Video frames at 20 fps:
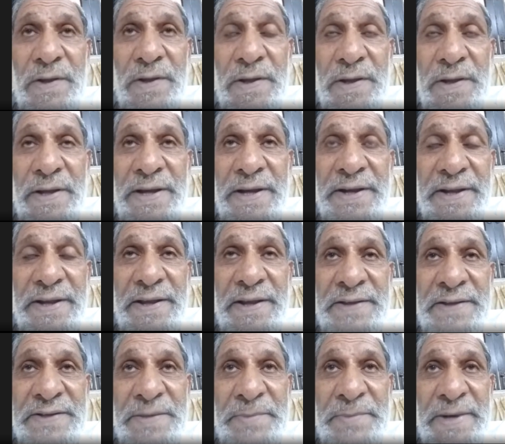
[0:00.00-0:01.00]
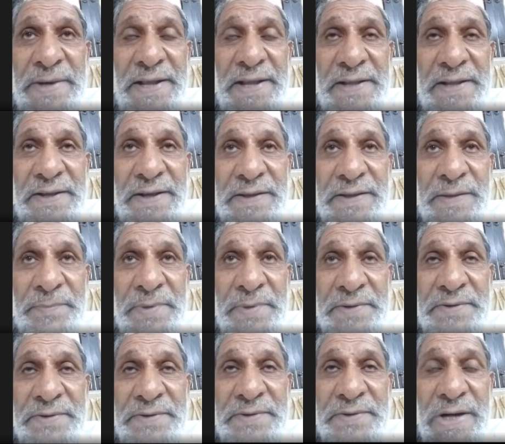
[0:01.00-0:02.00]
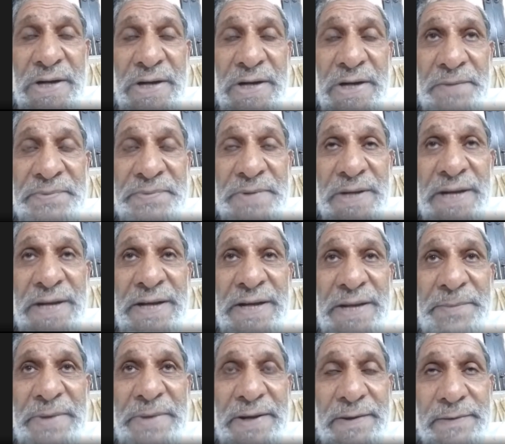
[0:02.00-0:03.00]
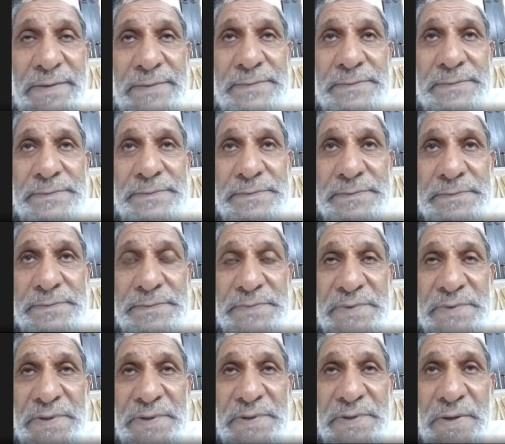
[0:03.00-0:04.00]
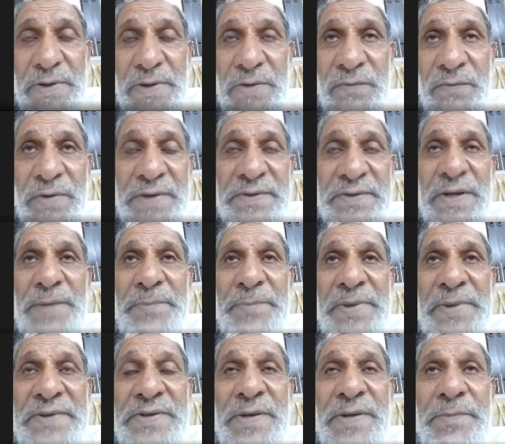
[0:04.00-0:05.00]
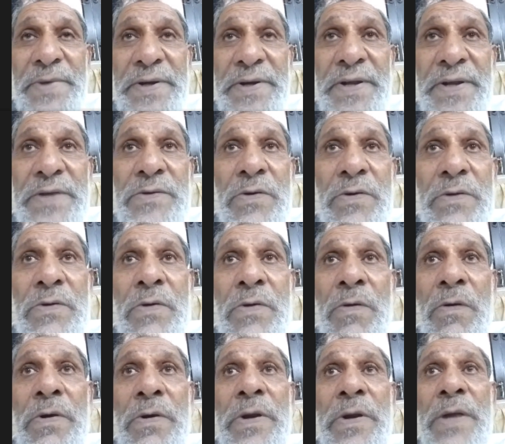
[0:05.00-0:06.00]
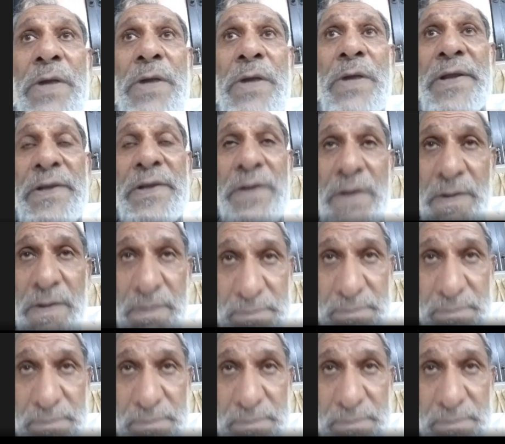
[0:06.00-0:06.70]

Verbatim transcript: And as a malaria, the person develops anemia. For example, somebody has got chronic malaria.